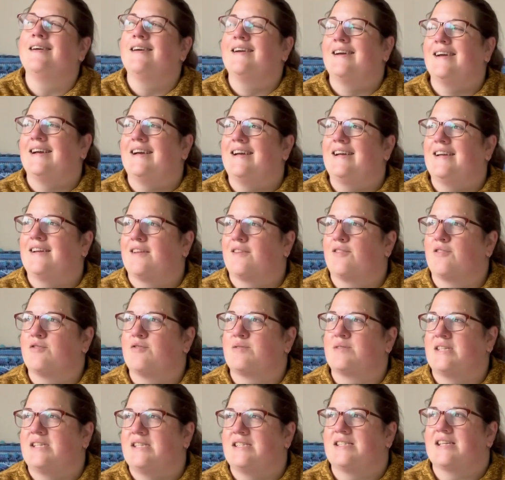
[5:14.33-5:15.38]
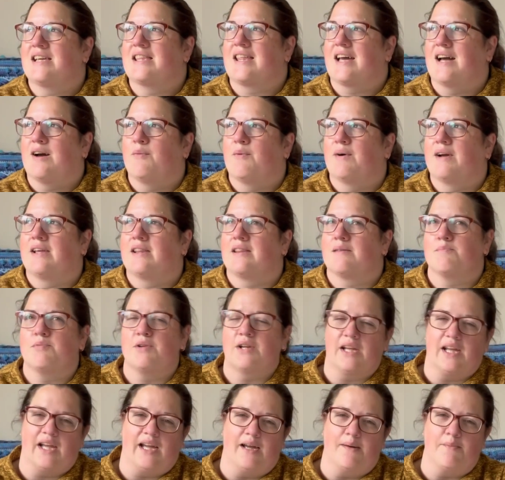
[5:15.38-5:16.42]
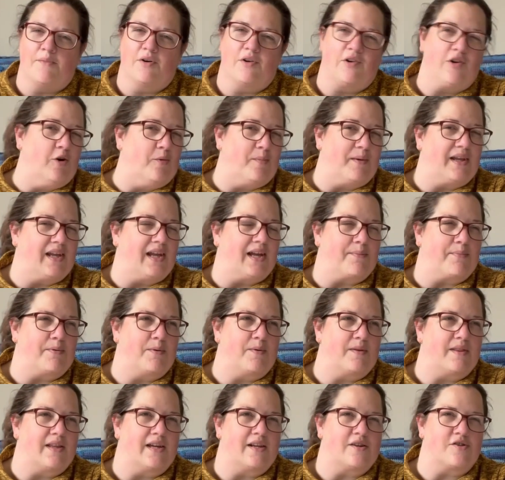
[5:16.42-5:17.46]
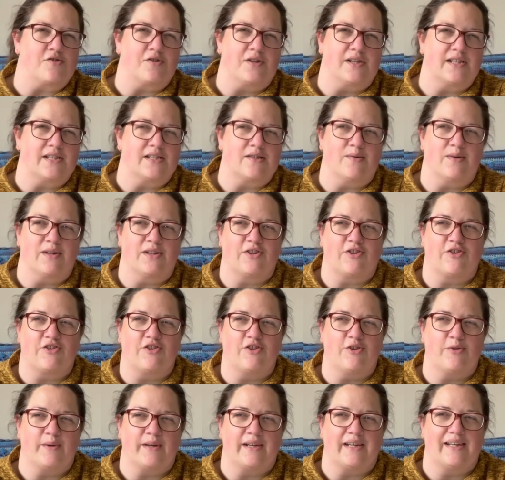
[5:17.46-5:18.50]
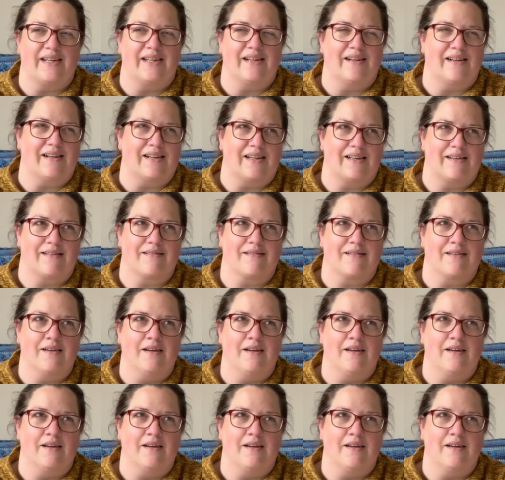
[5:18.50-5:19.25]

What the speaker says: I thought it was easier that way than putting a hem on, not being happy with it and trying to undo it in lace.